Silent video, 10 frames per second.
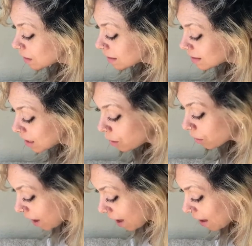is it
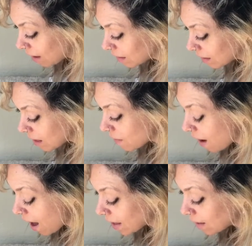okay if
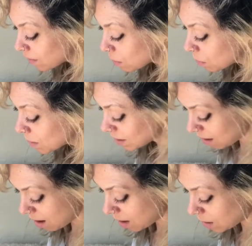I give you a
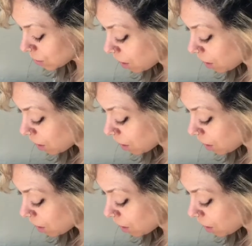massage